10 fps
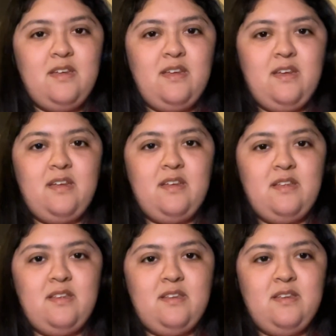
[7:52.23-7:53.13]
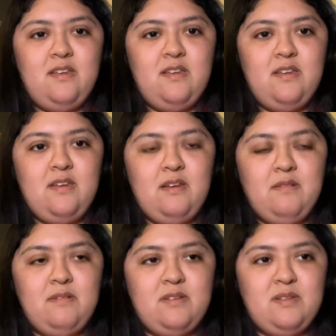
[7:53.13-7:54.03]
And it
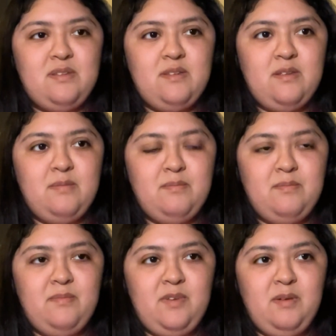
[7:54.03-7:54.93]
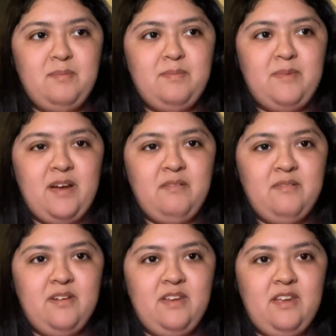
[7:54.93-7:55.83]
was you buy
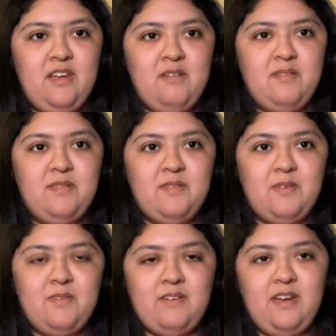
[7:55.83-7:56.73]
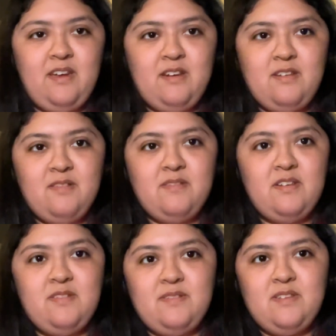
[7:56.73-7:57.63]
one, get one for free,
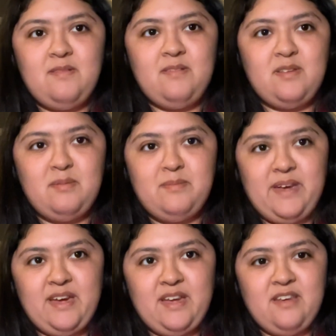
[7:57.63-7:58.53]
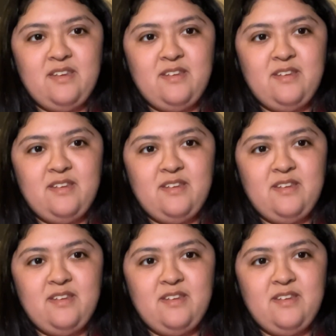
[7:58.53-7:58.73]
which was, wasn't bad.